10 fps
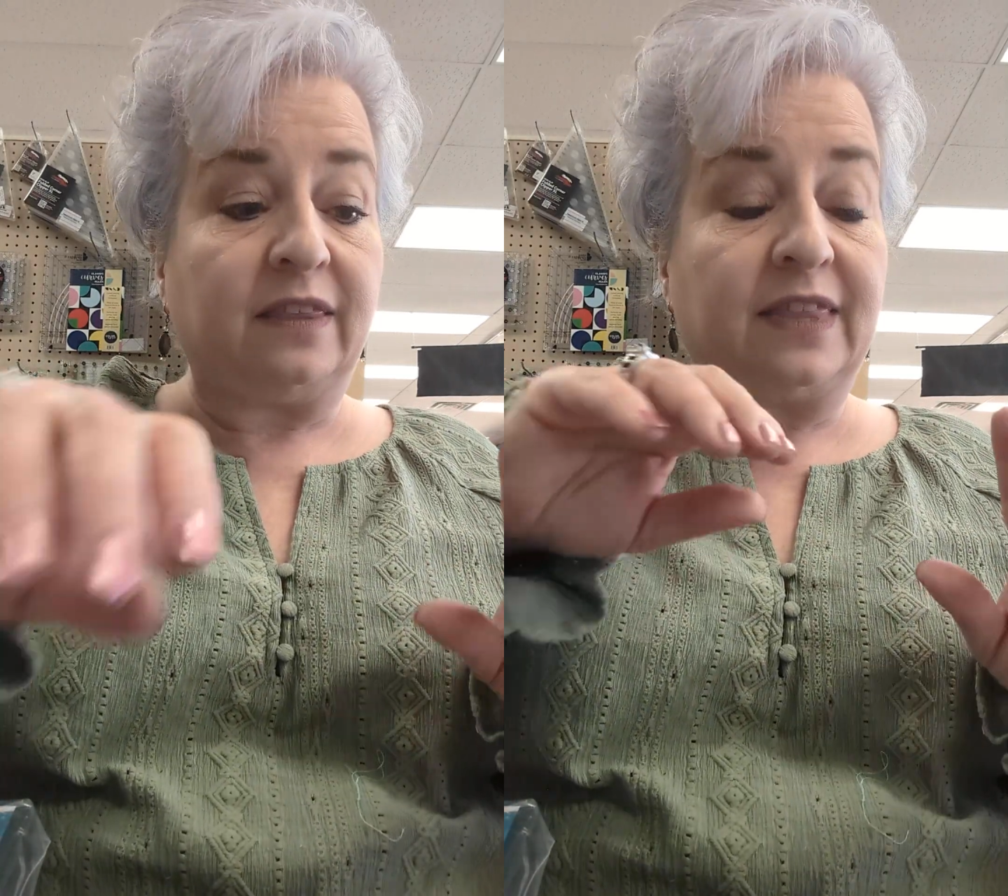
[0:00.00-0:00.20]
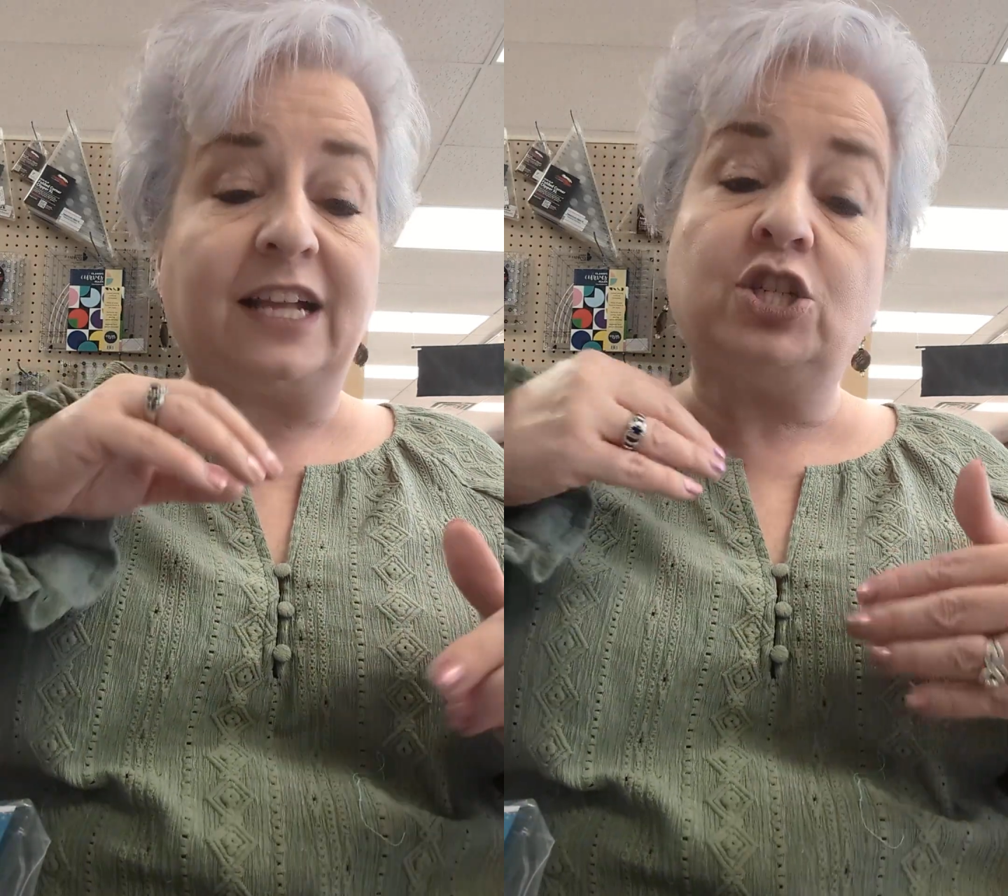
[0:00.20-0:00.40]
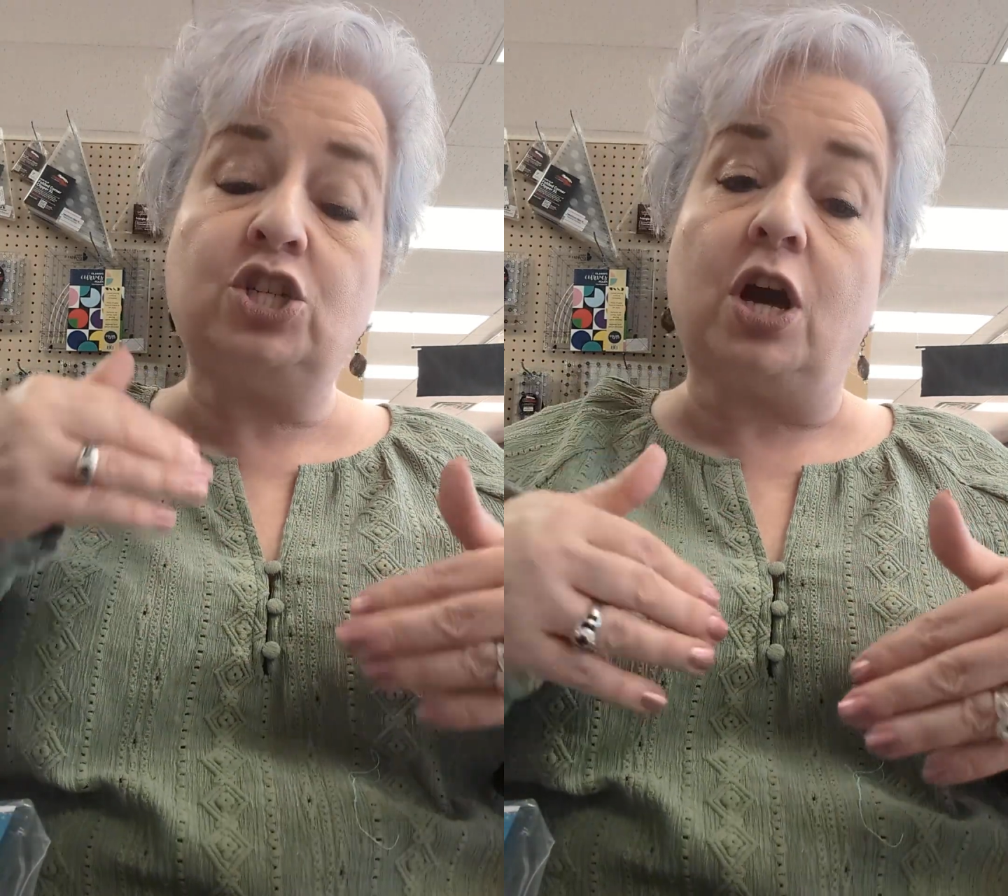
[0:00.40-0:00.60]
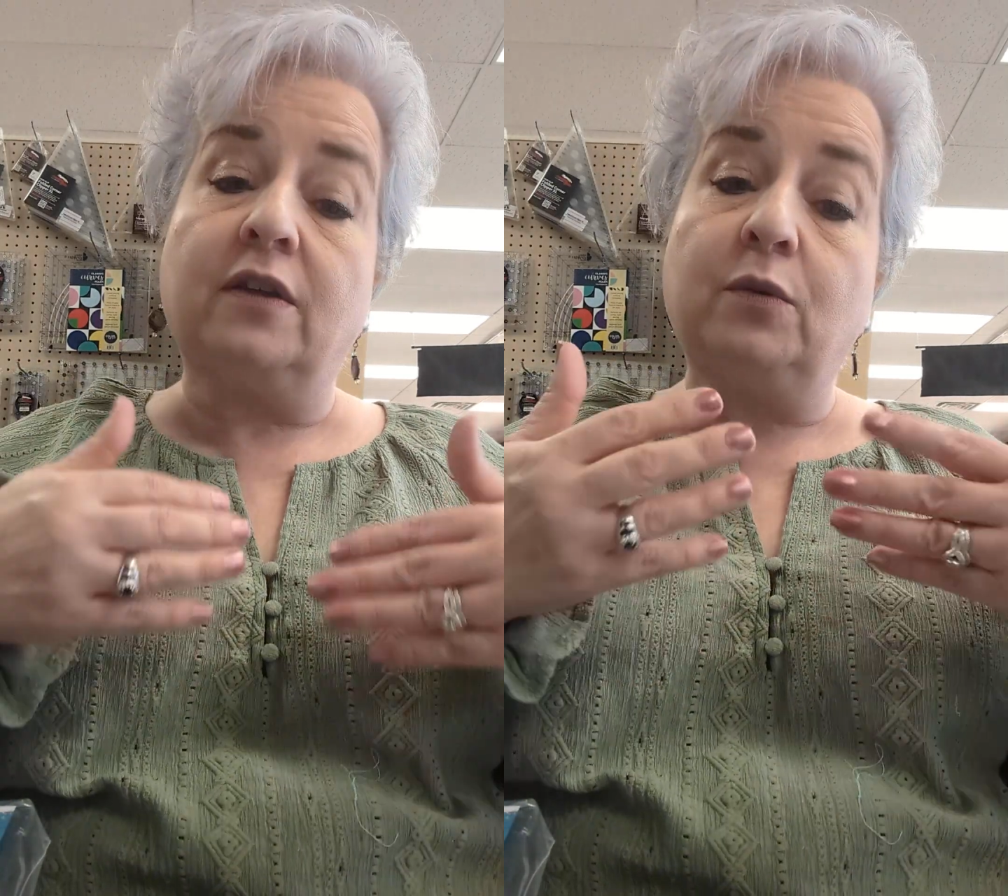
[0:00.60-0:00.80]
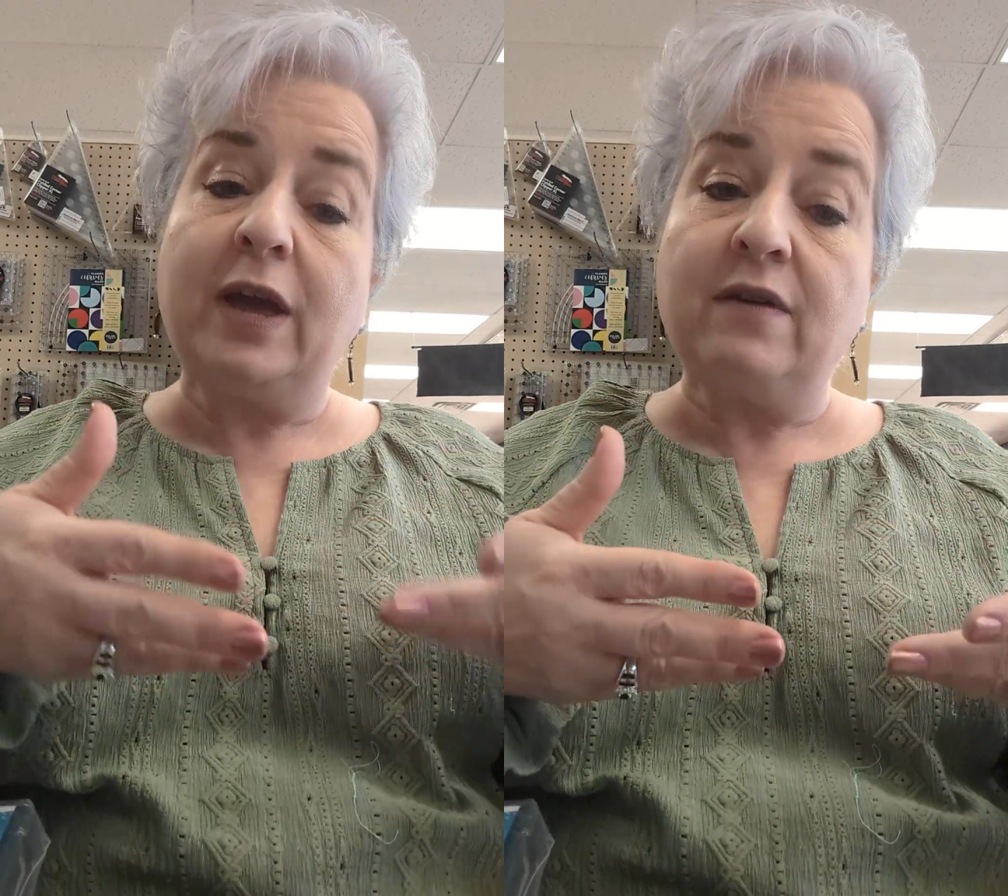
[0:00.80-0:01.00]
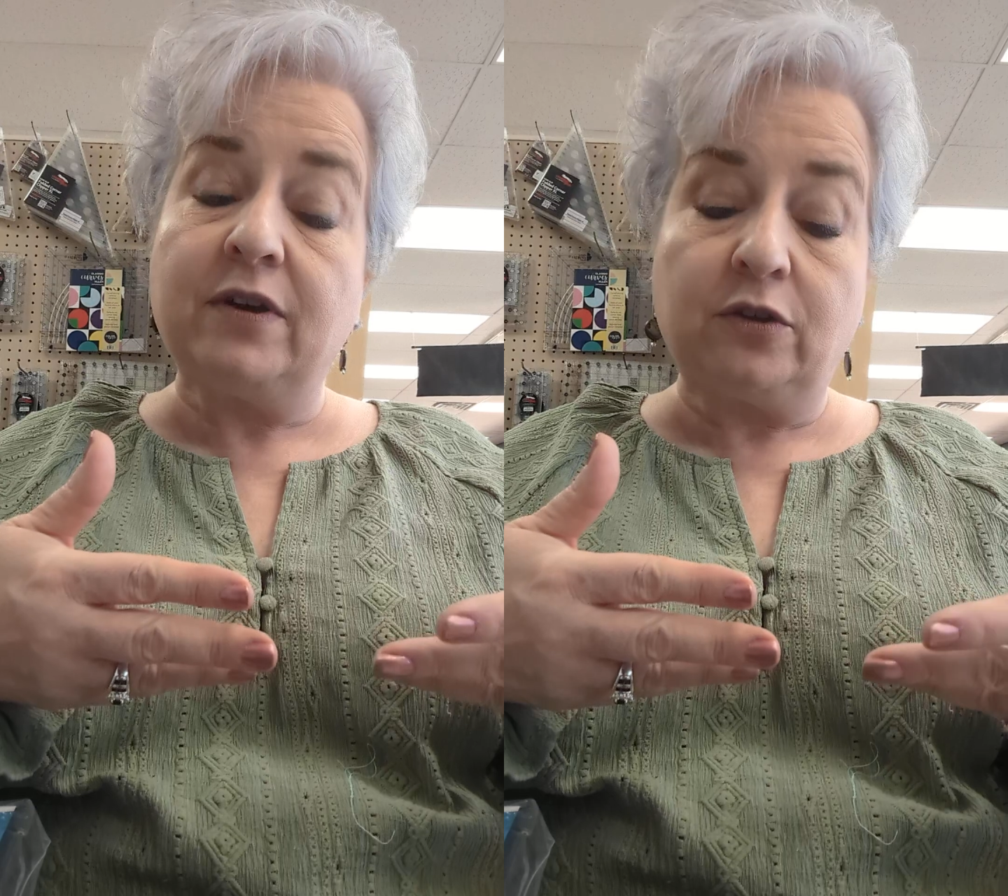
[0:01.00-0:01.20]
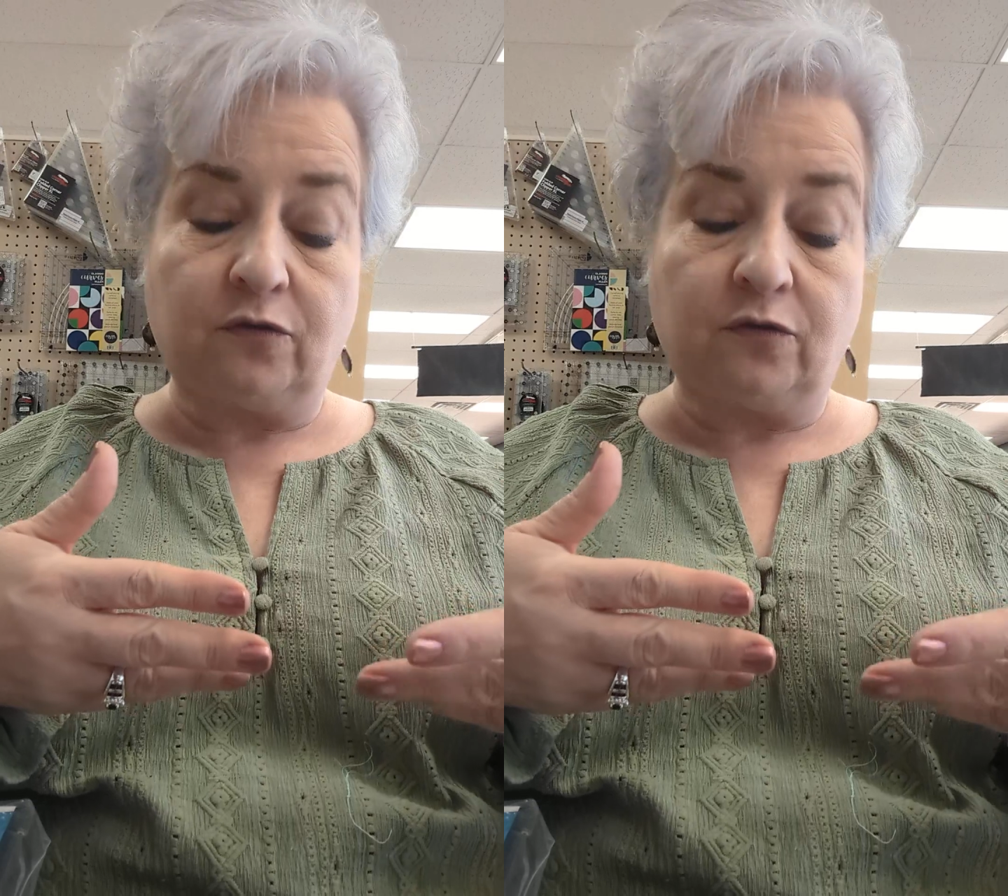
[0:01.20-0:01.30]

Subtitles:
That's chalk. Then we have other